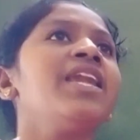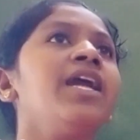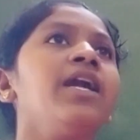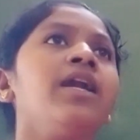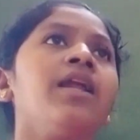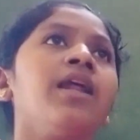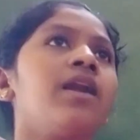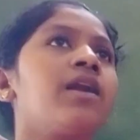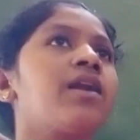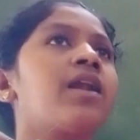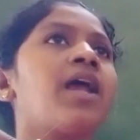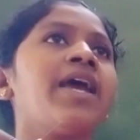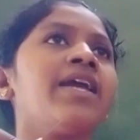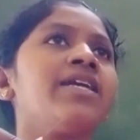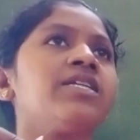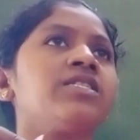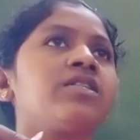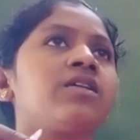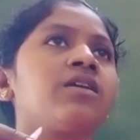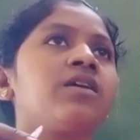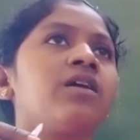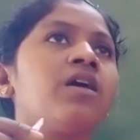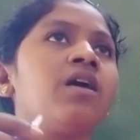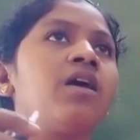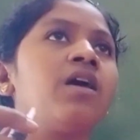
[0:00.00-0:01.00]
needle,
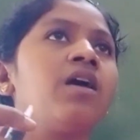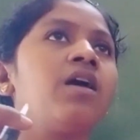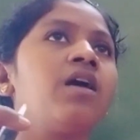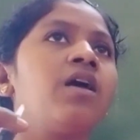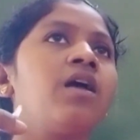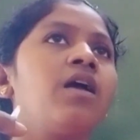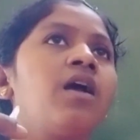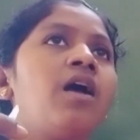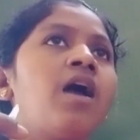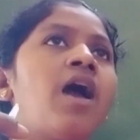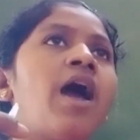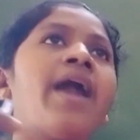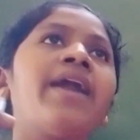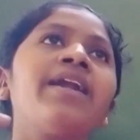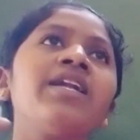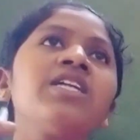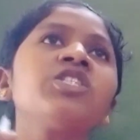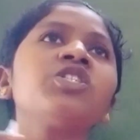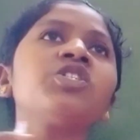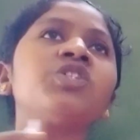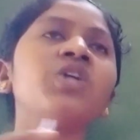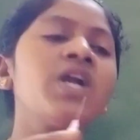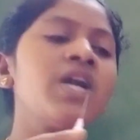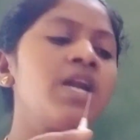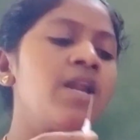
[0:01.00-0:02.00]
right?
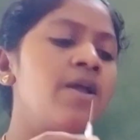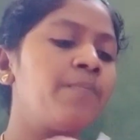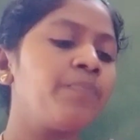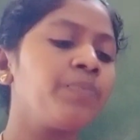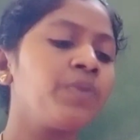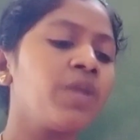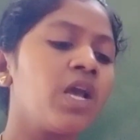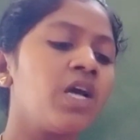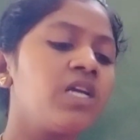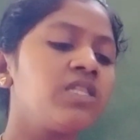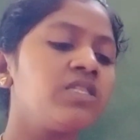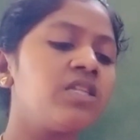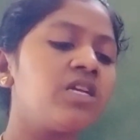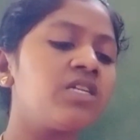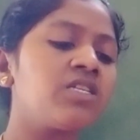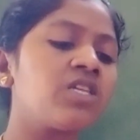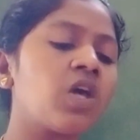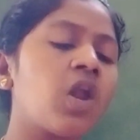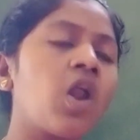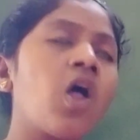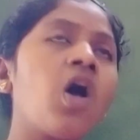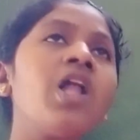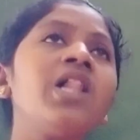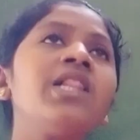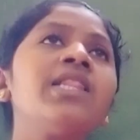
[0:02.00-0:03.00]
Understood? These
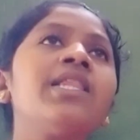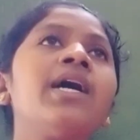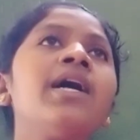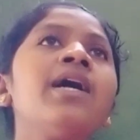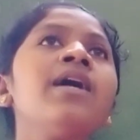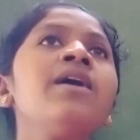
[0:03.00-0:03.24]
are all